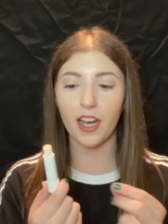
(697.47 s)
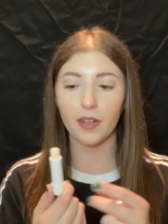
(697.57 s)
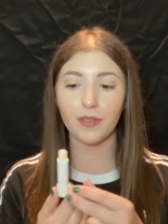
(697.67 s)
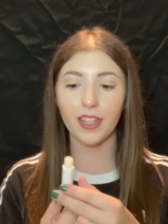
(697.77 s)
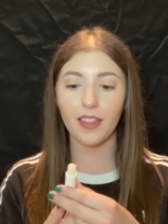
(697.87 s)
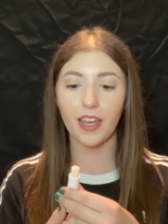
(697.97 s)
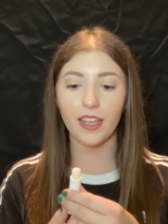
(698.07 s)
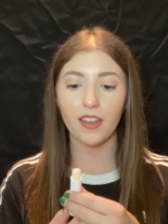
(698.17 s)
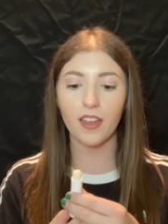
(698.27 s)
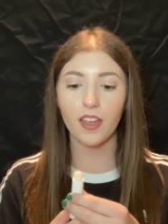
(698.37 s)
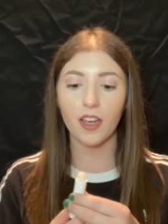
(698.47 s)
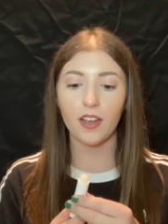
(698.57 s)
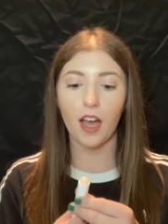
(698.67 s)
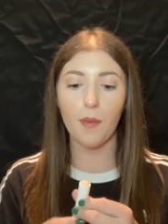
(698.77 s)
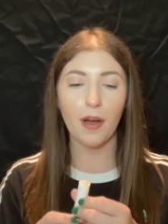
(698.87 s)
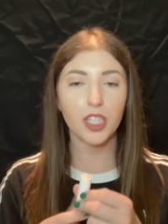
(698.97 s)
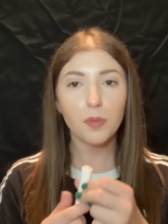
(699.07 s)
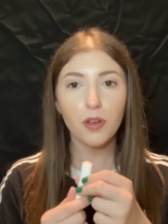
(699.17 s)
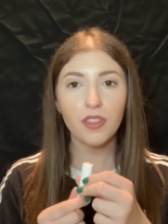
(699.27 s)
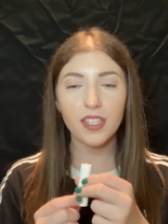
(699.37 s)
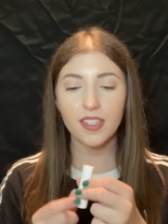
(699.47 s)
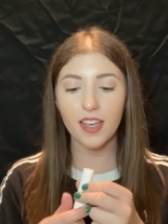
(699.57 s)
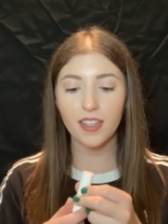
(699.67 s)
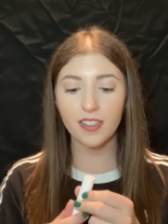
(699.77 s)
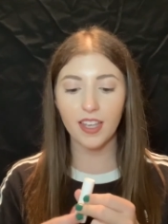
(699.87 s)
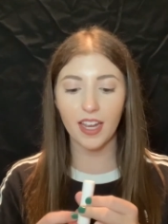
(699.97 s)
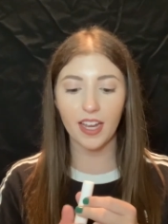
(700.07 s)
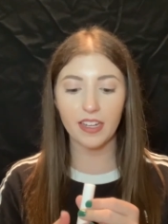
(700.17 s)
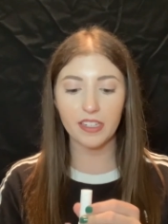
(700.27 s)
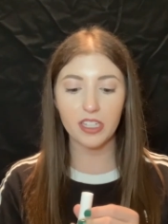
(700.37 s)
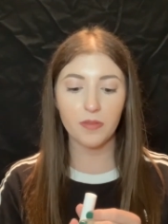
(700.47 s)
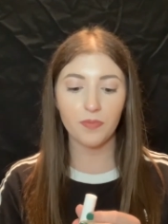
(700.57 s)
I really like how smooth this is, and